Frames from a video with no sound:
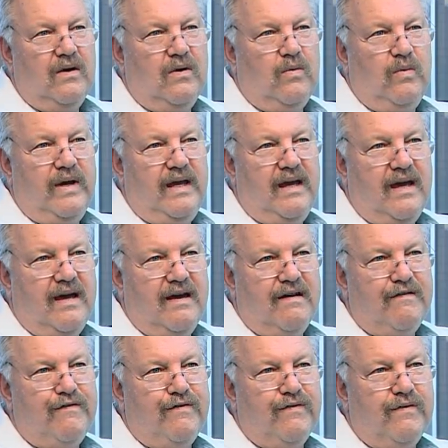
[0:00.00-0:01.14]
we
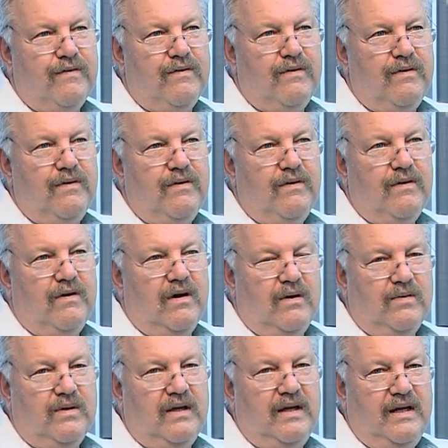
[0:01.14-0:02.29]
have
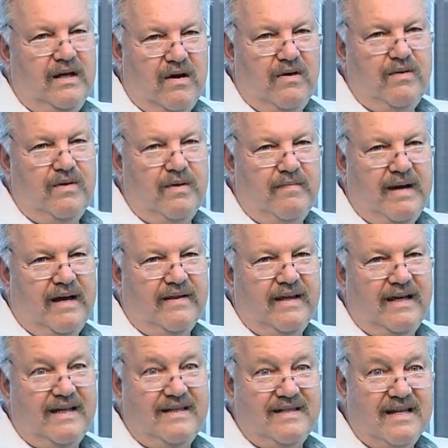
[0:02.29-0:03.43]
only known about the
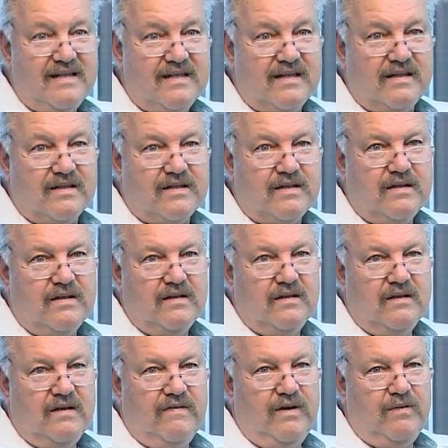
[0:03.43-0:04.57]
existence
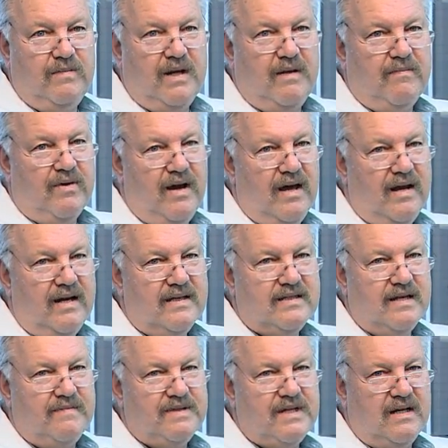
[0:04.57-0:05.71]
of human embryonic
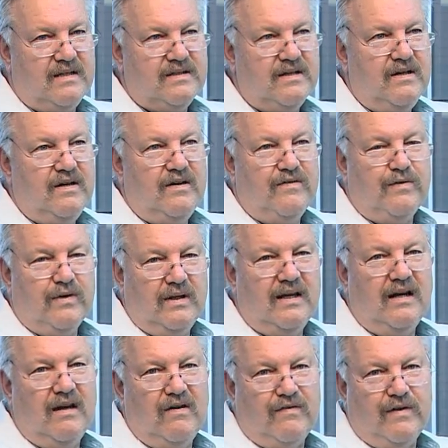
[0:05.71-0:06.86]
stem cells for a
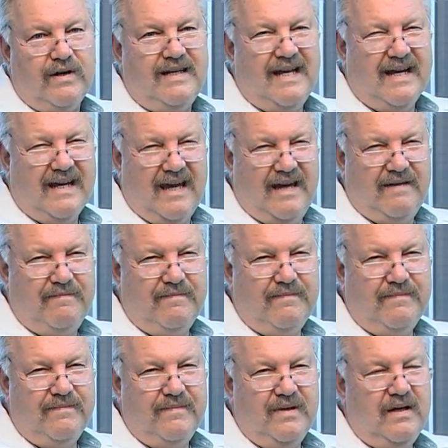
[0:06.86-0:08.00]
little over a decade.
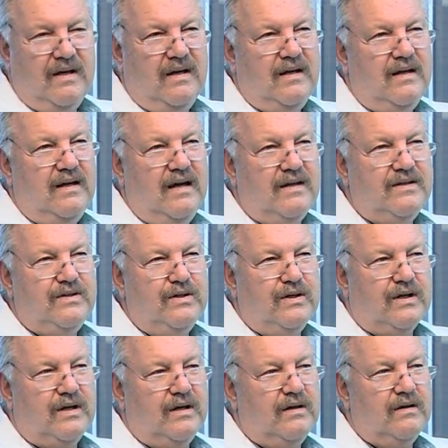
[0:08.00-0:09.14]
Now, it
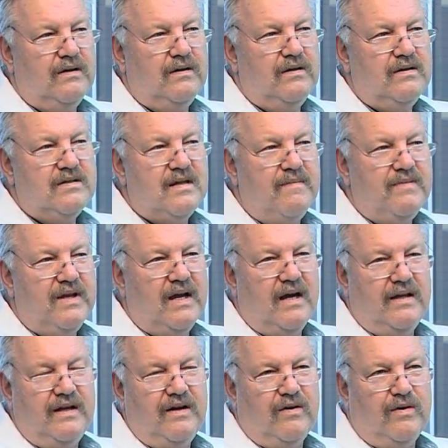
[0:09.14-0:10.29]
took something on
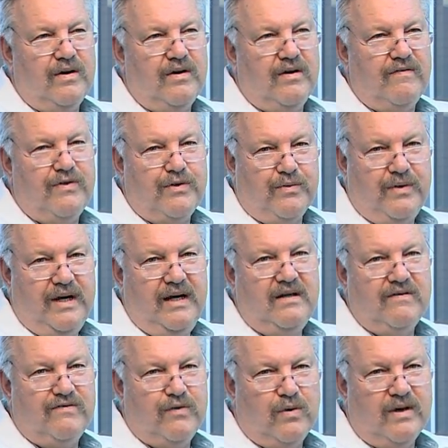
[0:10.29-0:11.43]
the order of three to
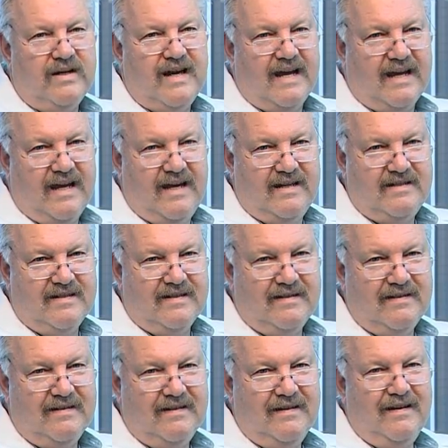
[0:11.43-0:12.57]
four decades
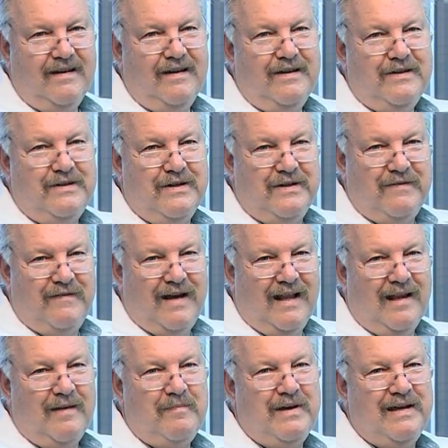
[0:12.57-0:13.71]
to
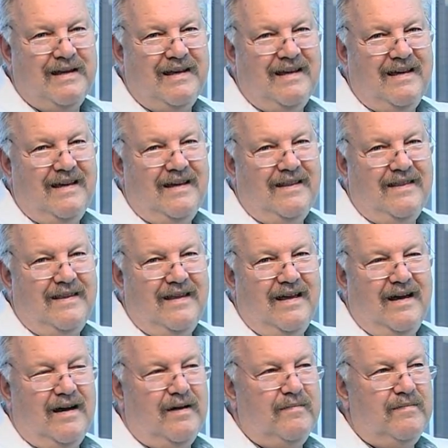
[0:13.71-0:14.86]
develop
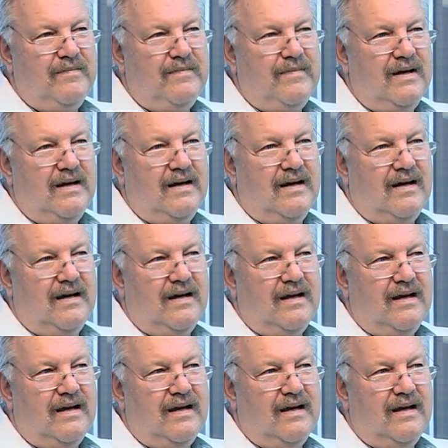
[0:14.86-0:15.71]
um, uh,